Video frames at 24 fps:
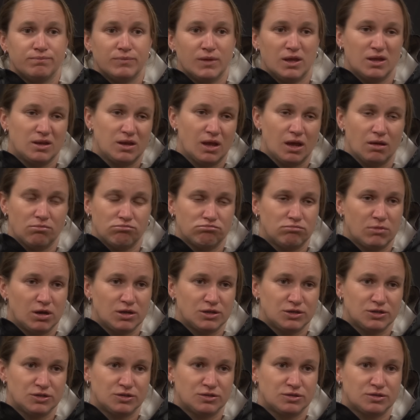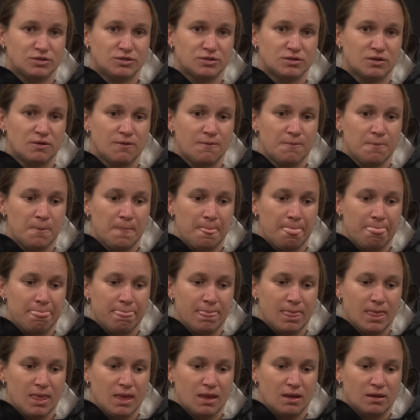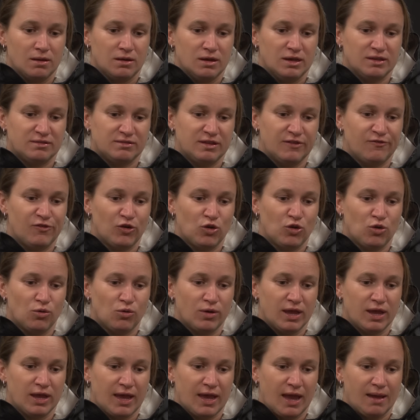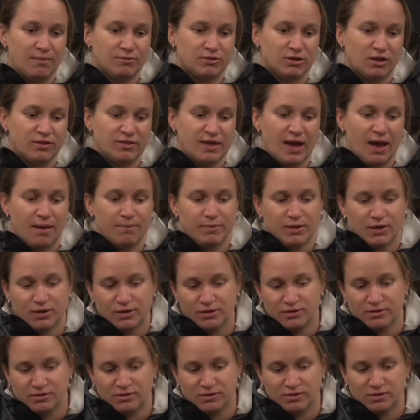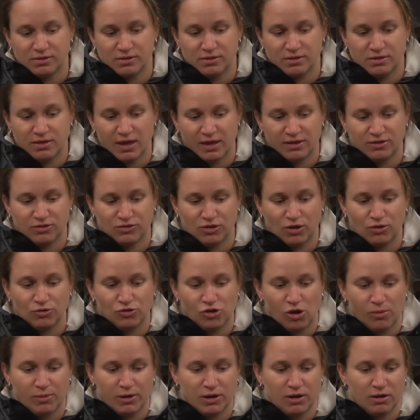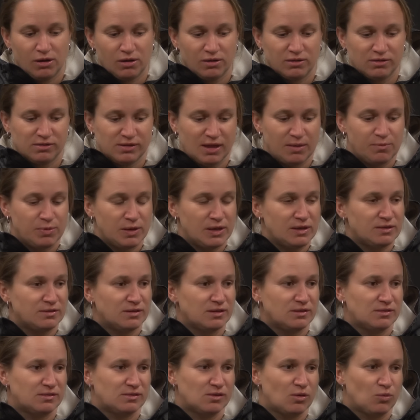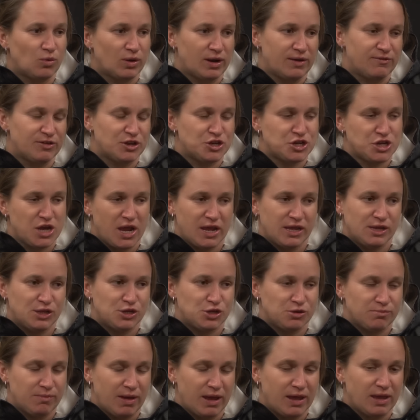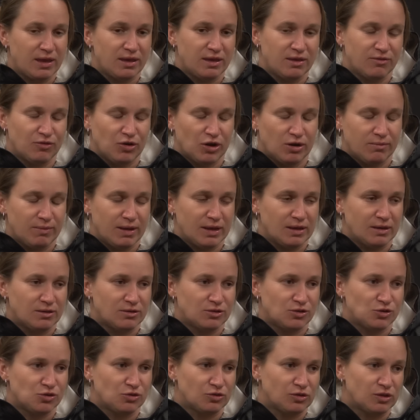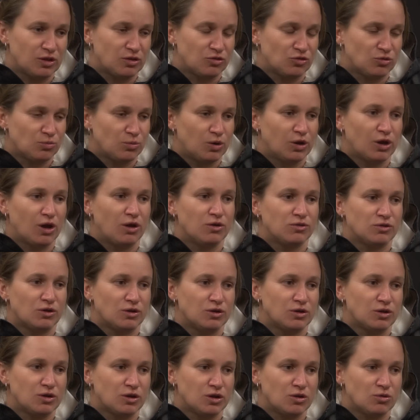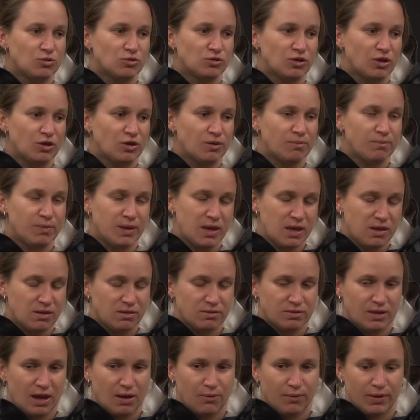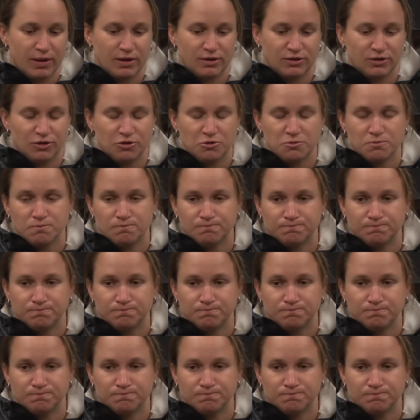yeah, it's difficult in games like that because they're so dominant on set pieces that whatever change you make, you've got to make sure that someone goes on who can also compete that way too.